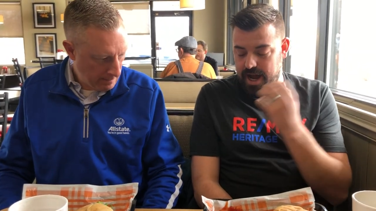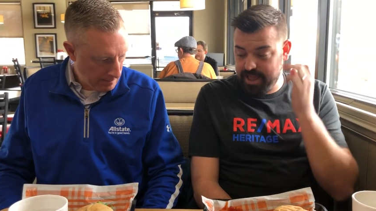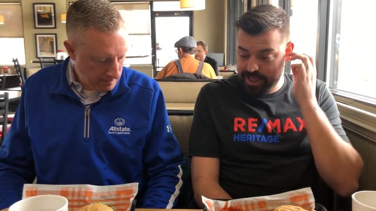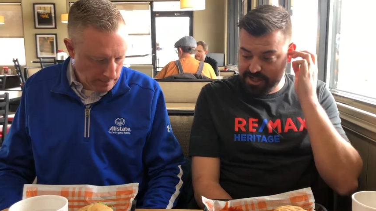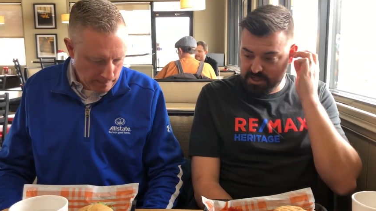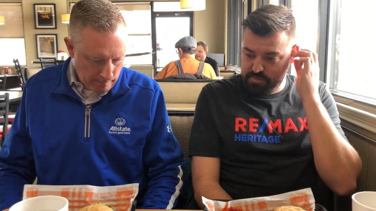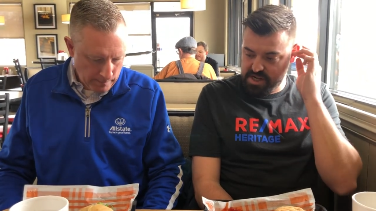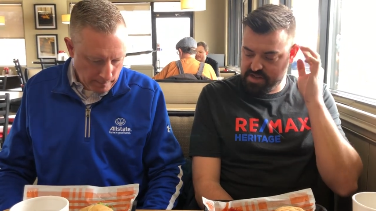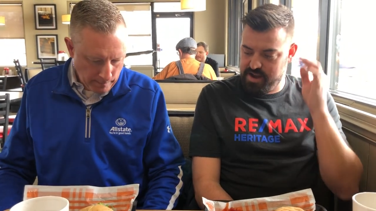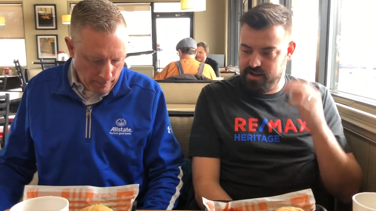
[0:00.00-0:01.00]
Speaker 1: I like this
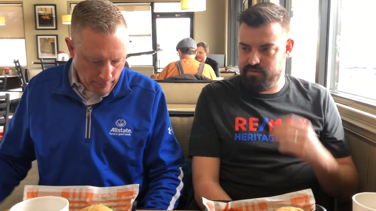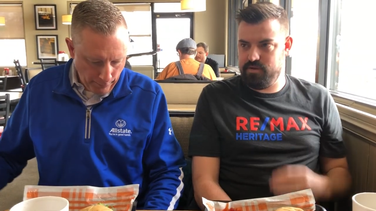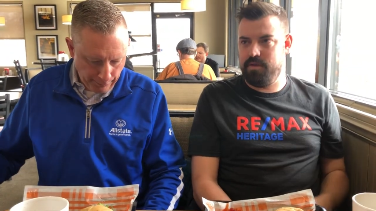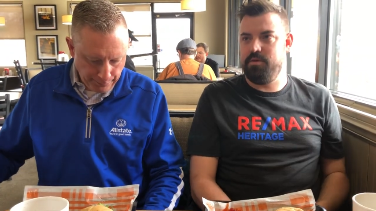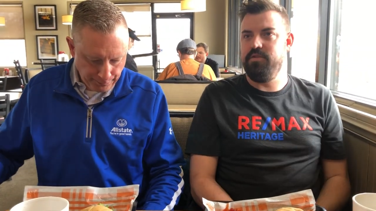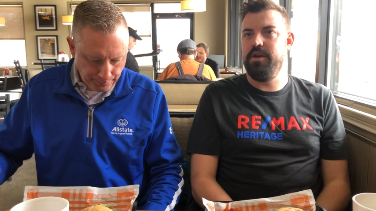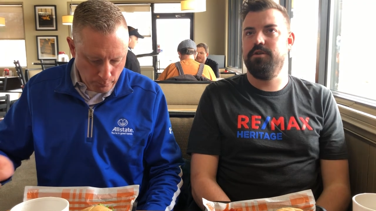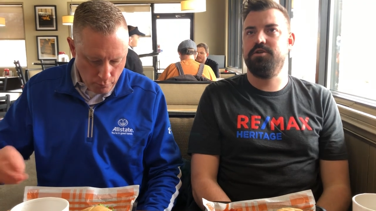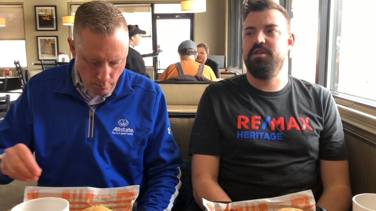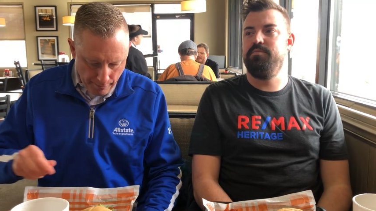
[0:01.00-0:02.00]
place. I've had it a number of
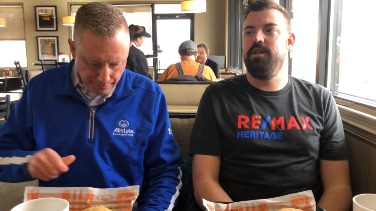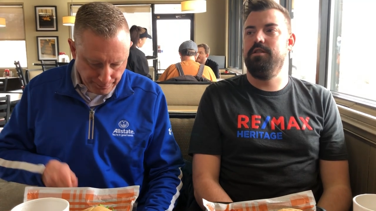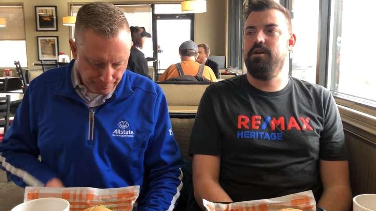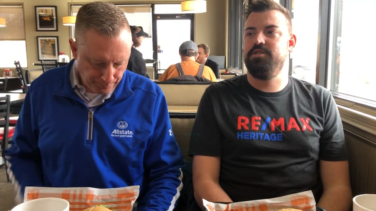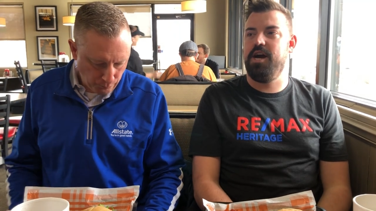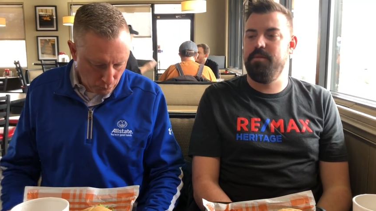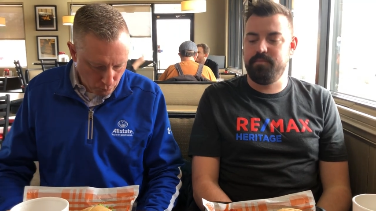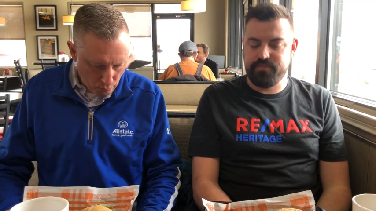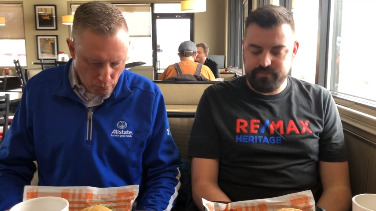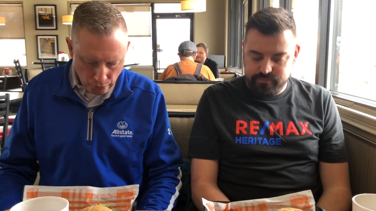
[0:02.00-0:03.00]
years. It's been a long
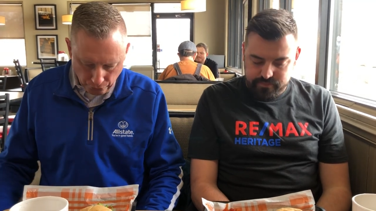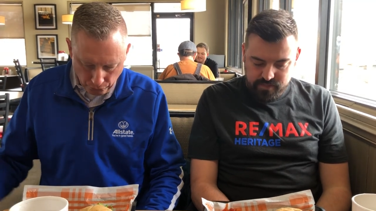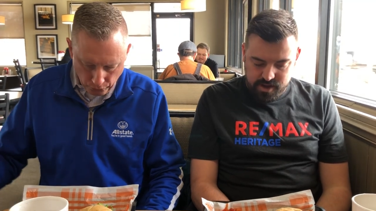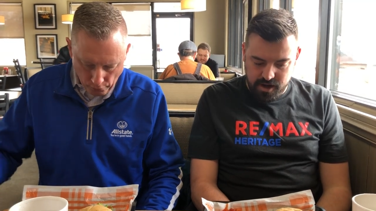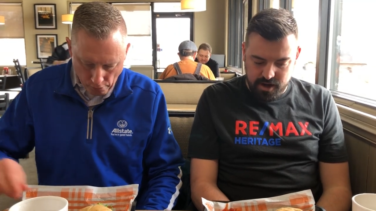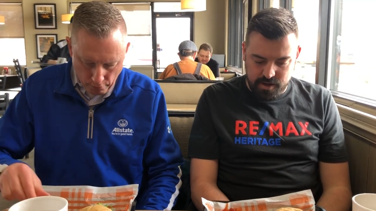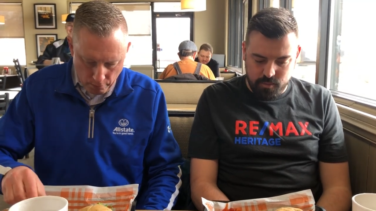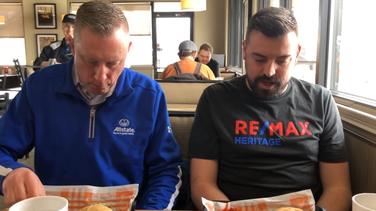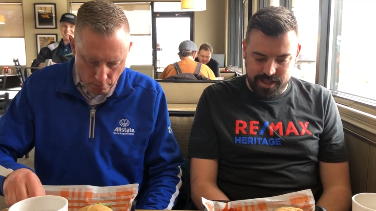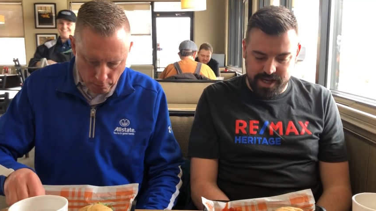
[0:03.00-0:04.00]
time.
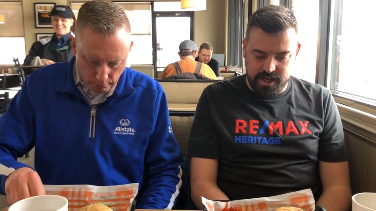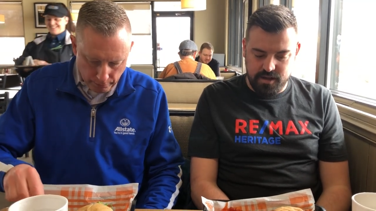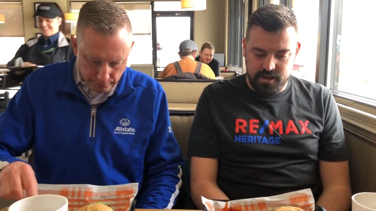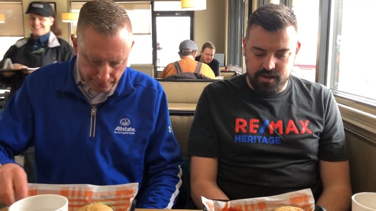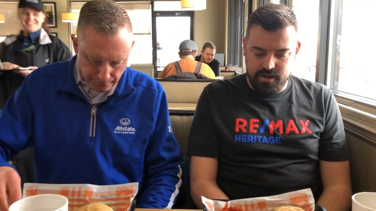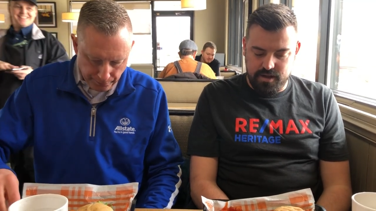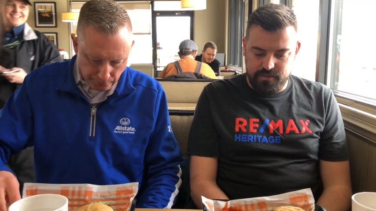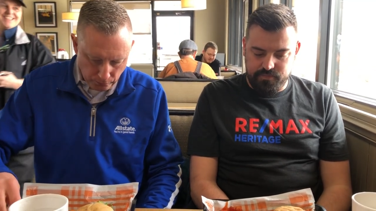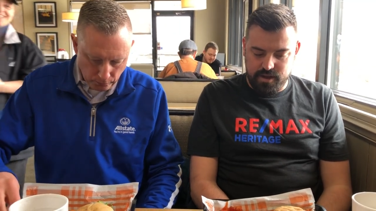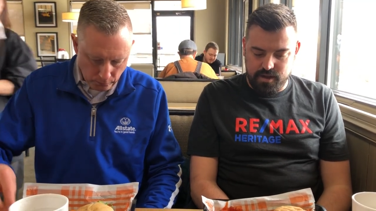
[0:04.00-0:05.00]
Um, what I like,
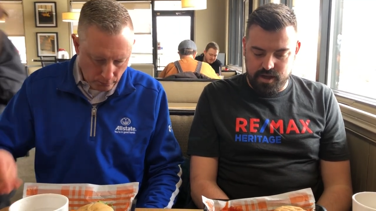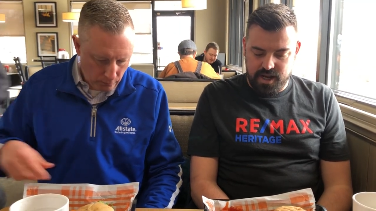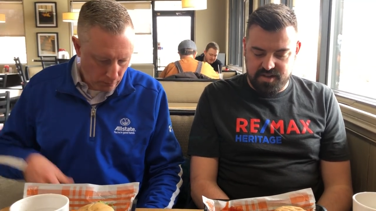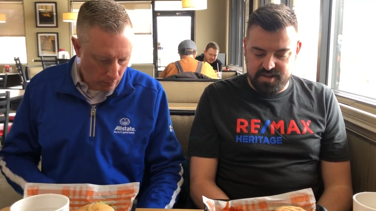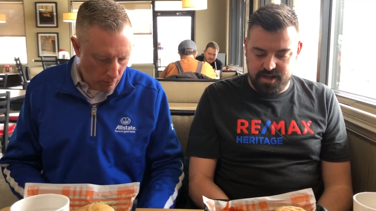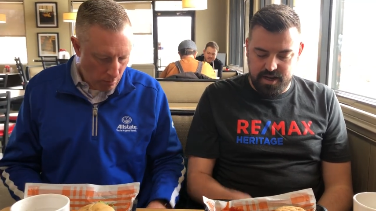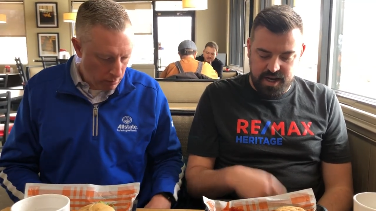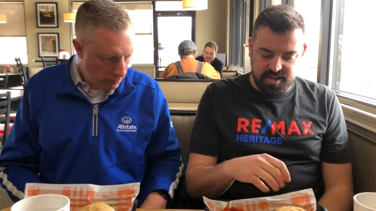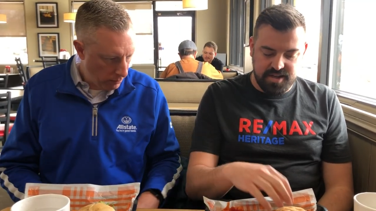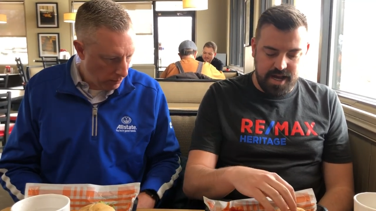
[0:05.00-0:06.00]
it's
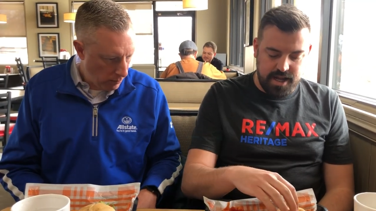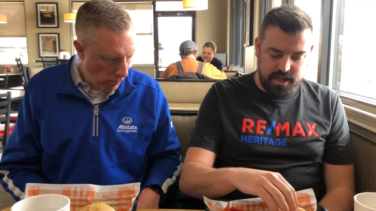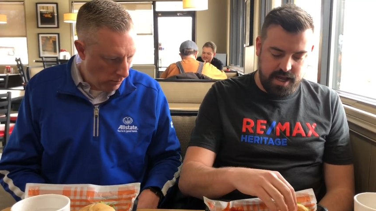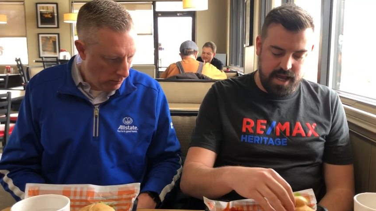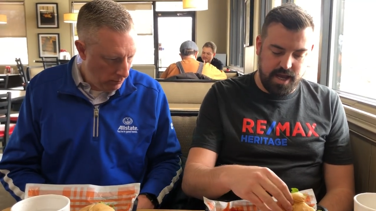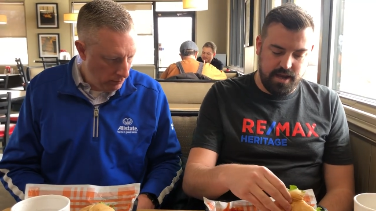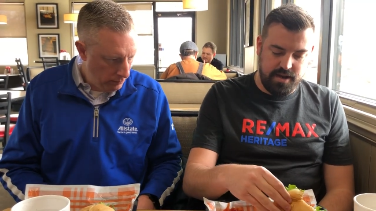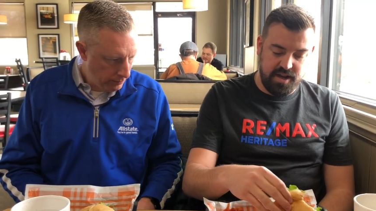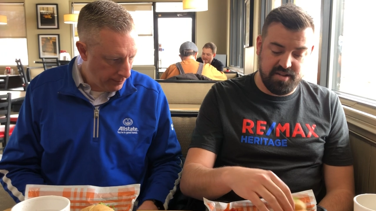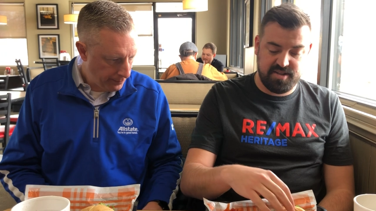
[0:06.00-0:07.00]
it's not a.
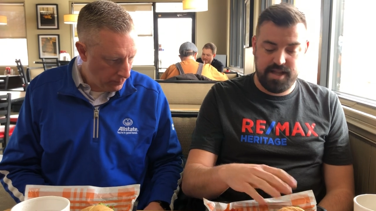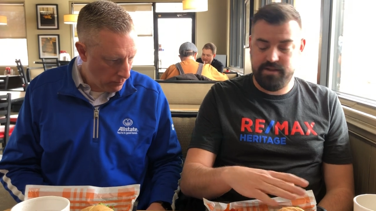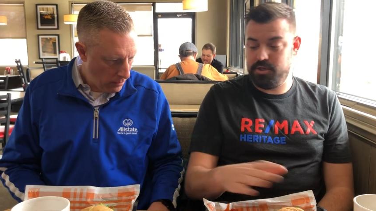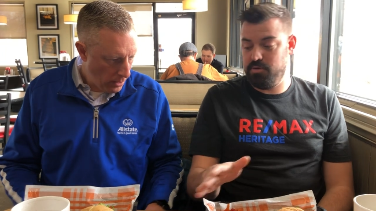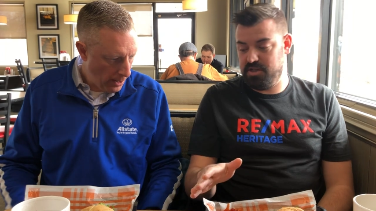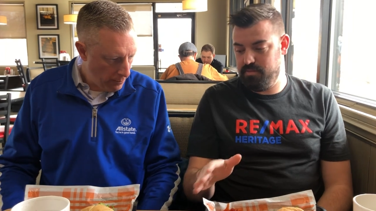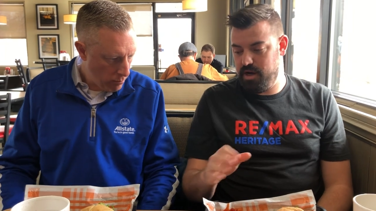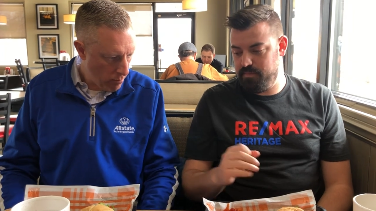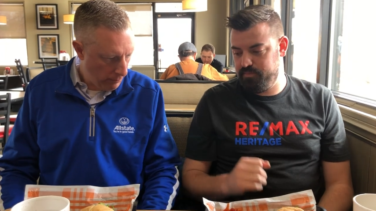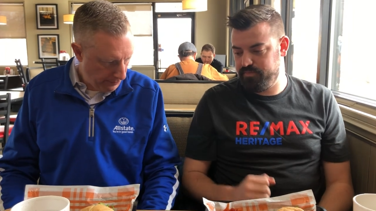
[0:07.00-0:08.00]
It is a slightly toasted
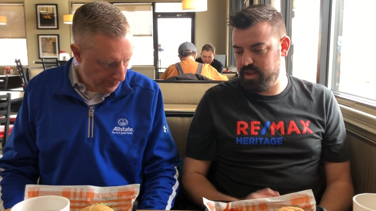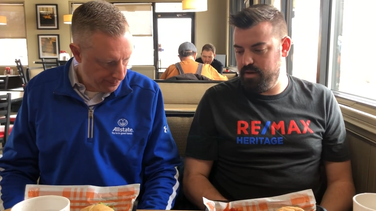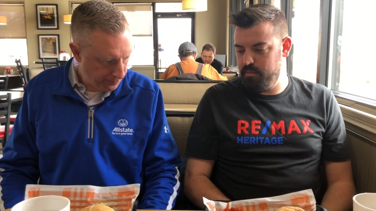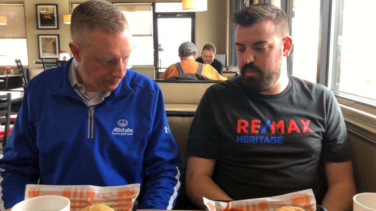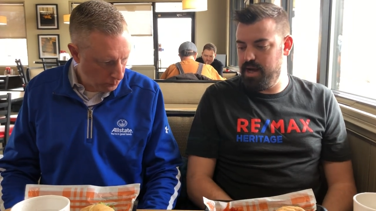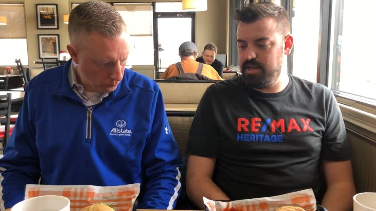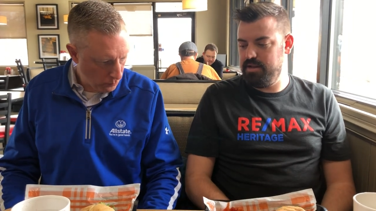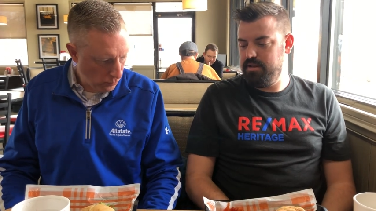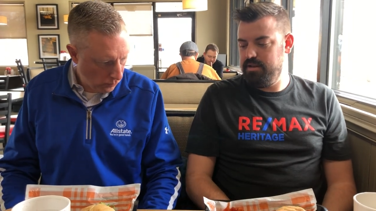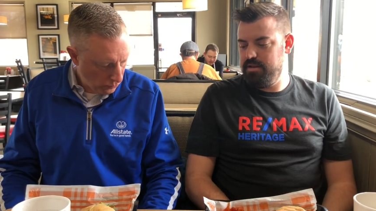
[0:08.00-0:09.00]
bun, but
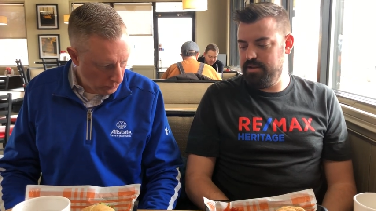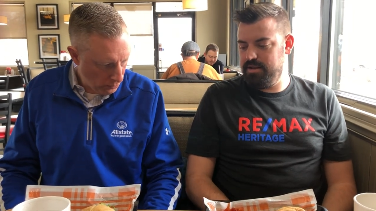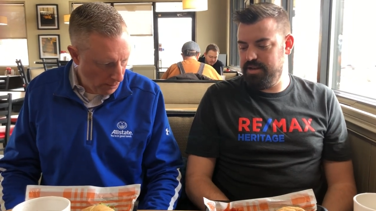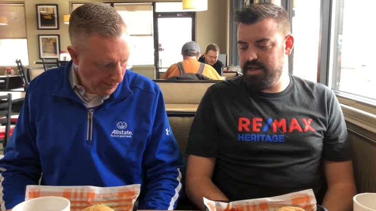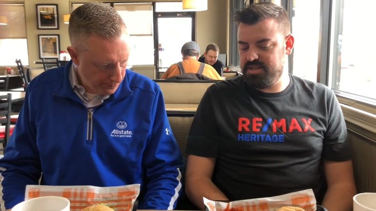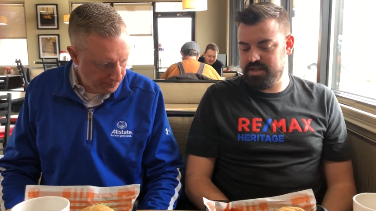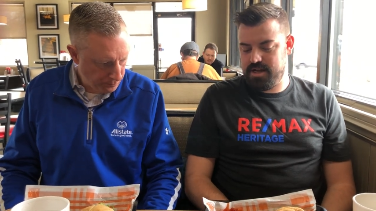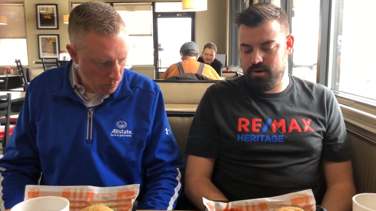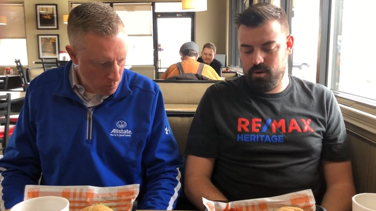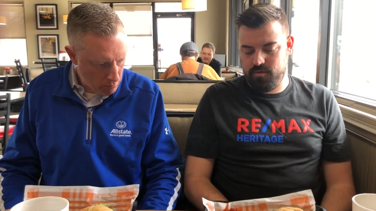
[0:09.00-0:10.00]
it's
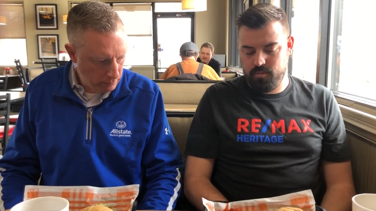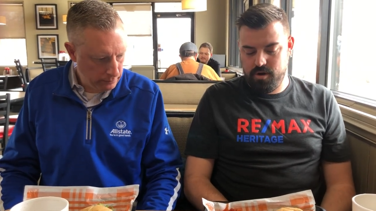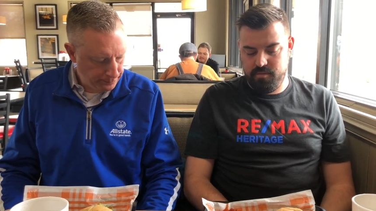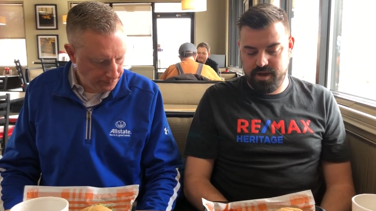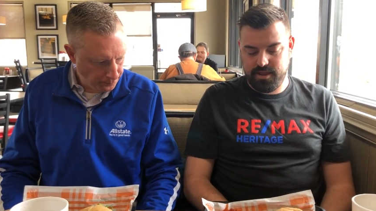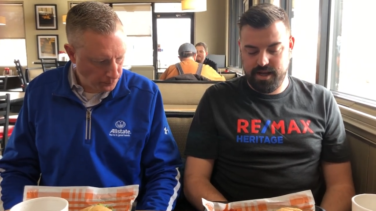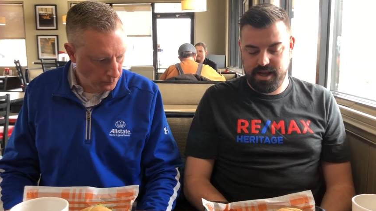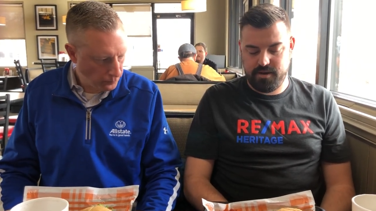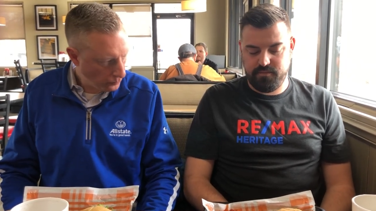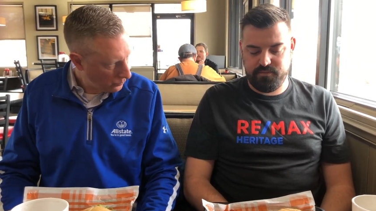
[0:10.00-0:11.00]
not overwhelming like